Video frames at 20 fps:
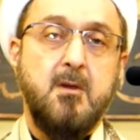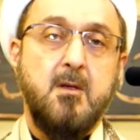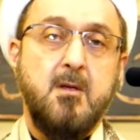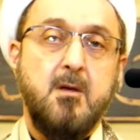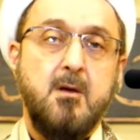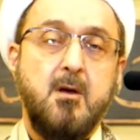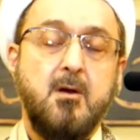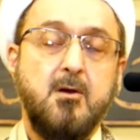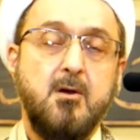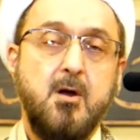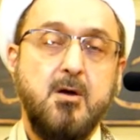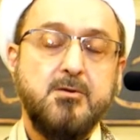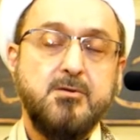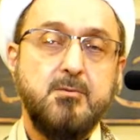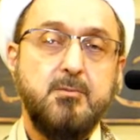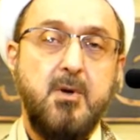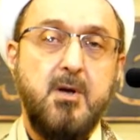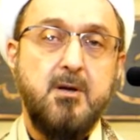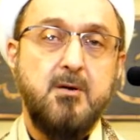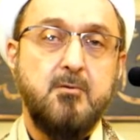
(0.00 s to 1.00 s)
Allah
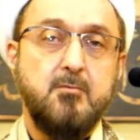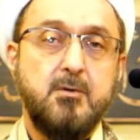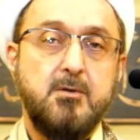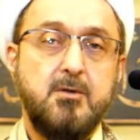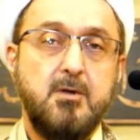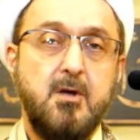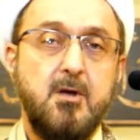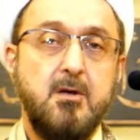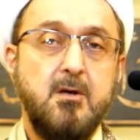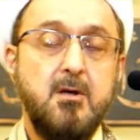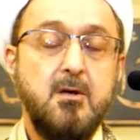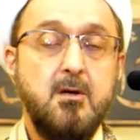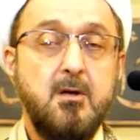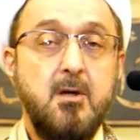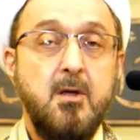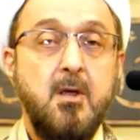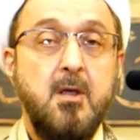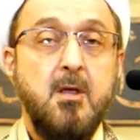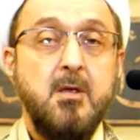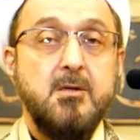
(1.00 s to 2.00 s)
subhanahu wa ta'ala
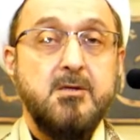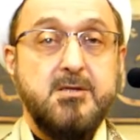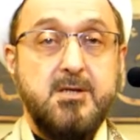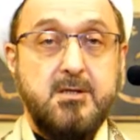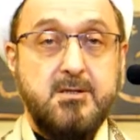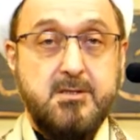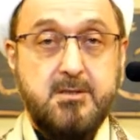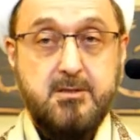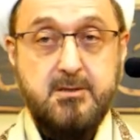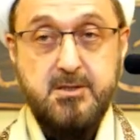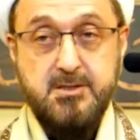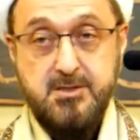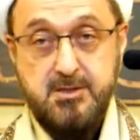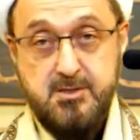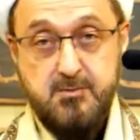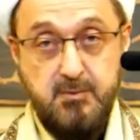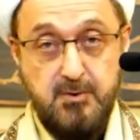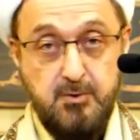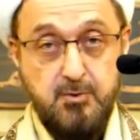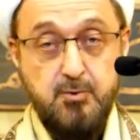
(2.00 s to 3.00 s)
says, this
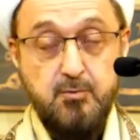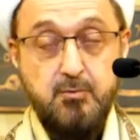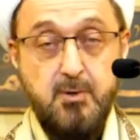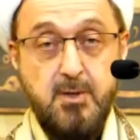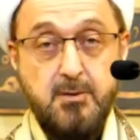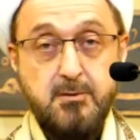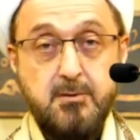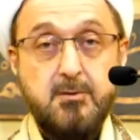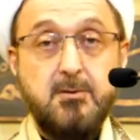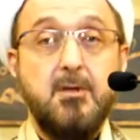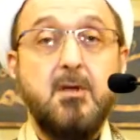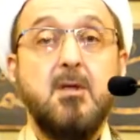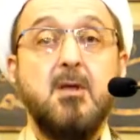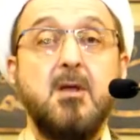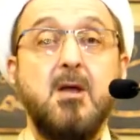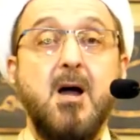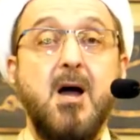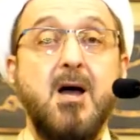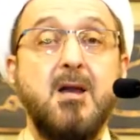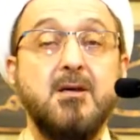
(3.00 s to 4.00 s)
is what you want,
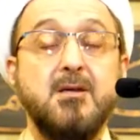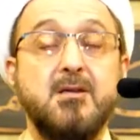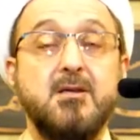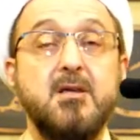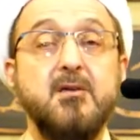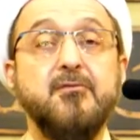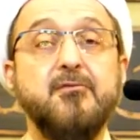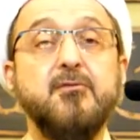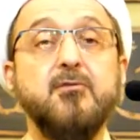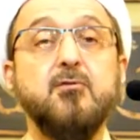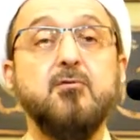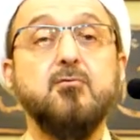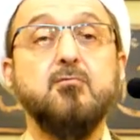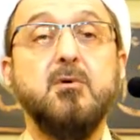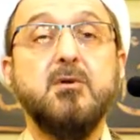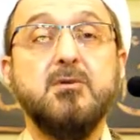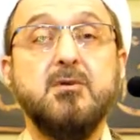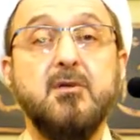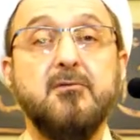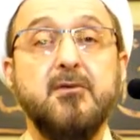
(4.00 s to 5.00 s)
I'll give you
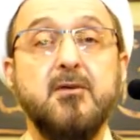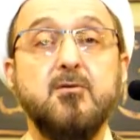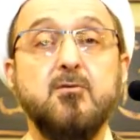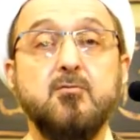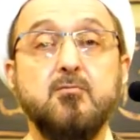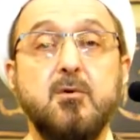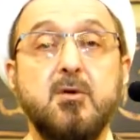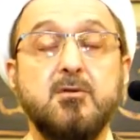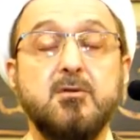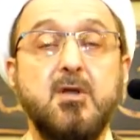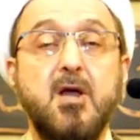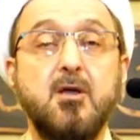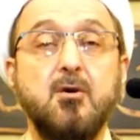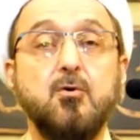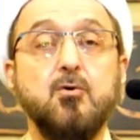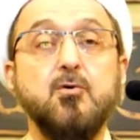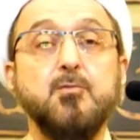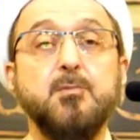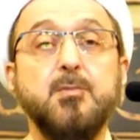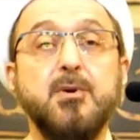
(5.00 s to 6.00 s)
whatever you want. I
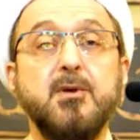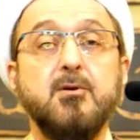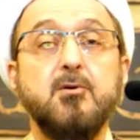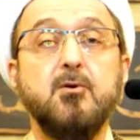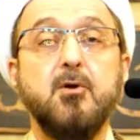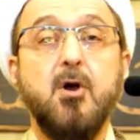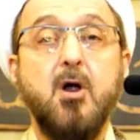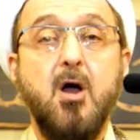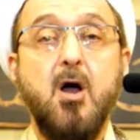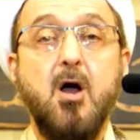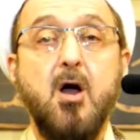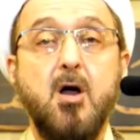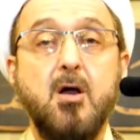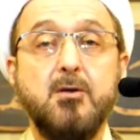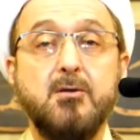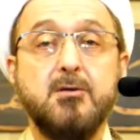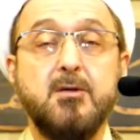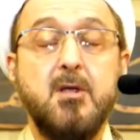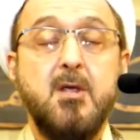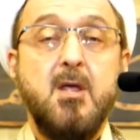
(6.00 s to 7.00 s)
open your
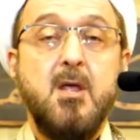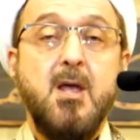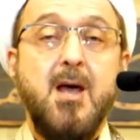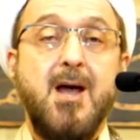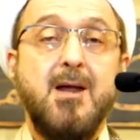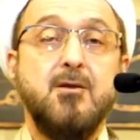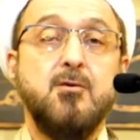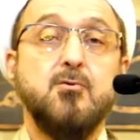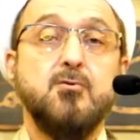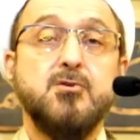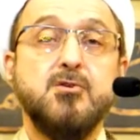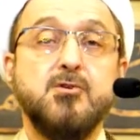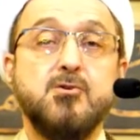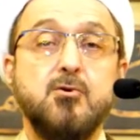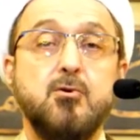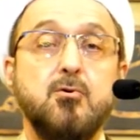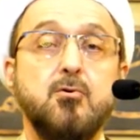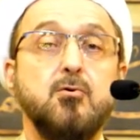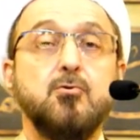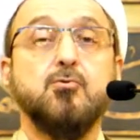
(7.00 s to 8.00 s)
heart and your
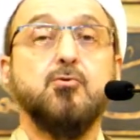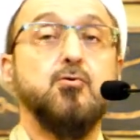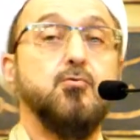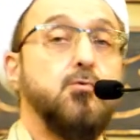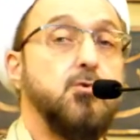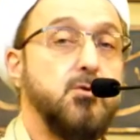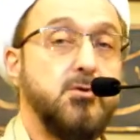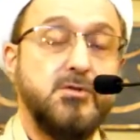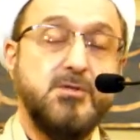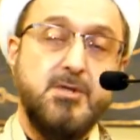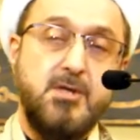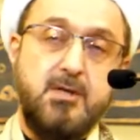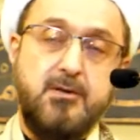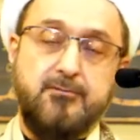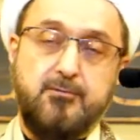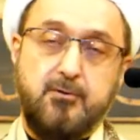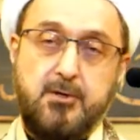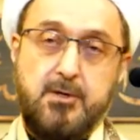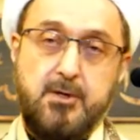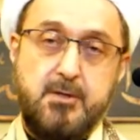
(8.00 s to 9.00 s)
soul towards
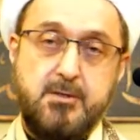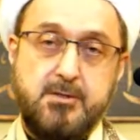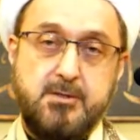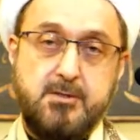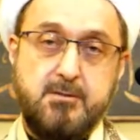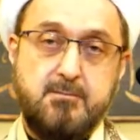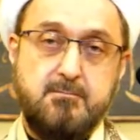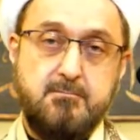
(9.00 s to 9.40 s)
evilness.